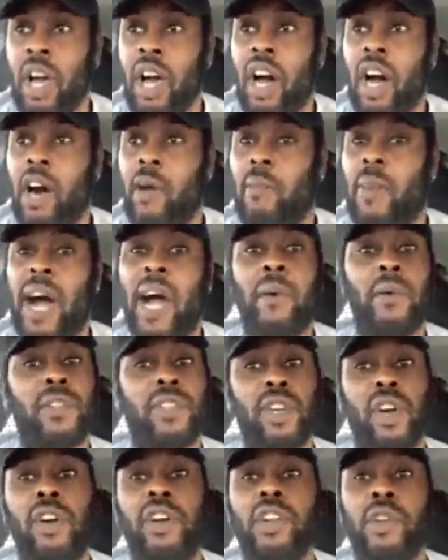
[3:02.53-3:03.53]
um, but I was
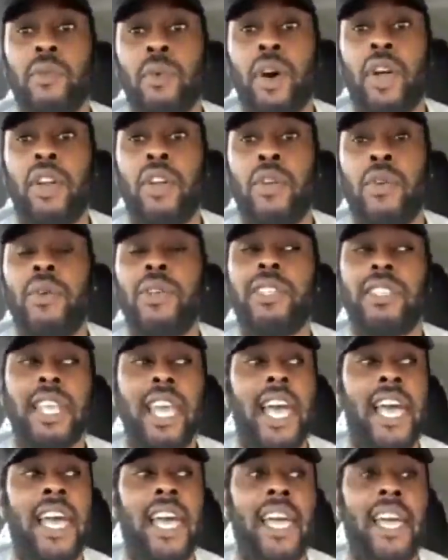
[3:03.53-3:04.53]
the only one who was
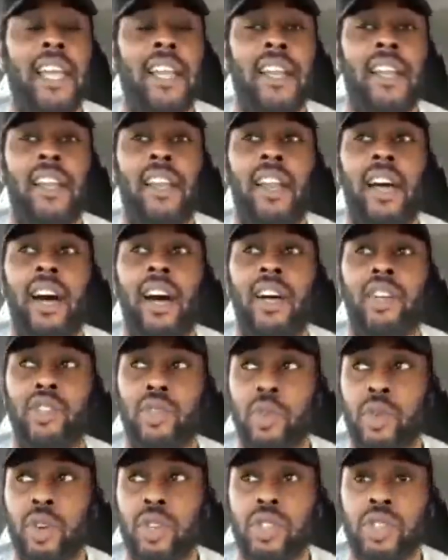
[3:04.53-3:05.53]
getting uh,
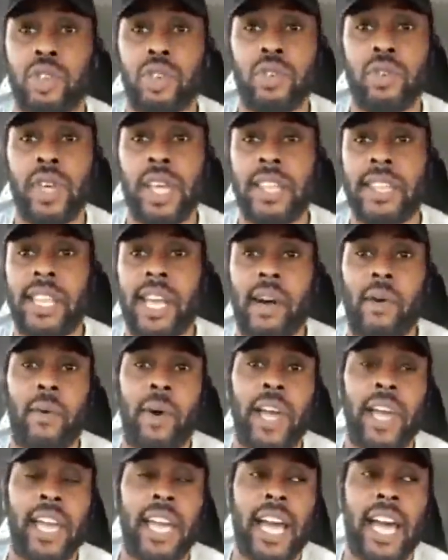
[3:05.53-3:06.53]
talked to in that
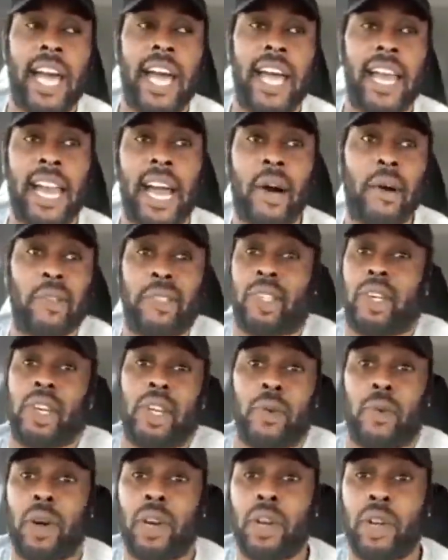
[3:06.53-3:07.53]
way, and I was the only
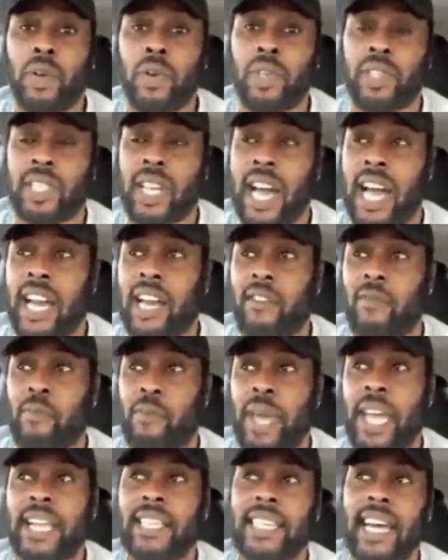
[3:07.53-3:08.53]
one who was kind of
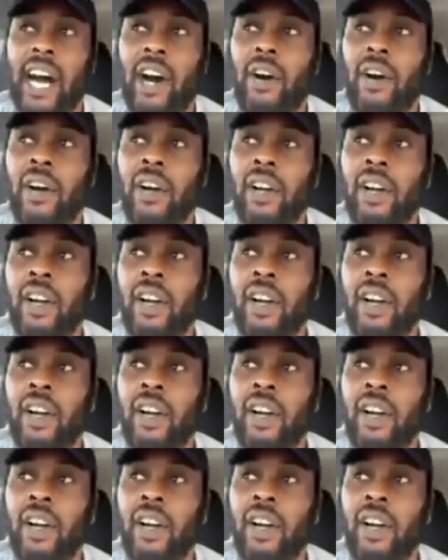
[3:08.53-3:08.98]
picked out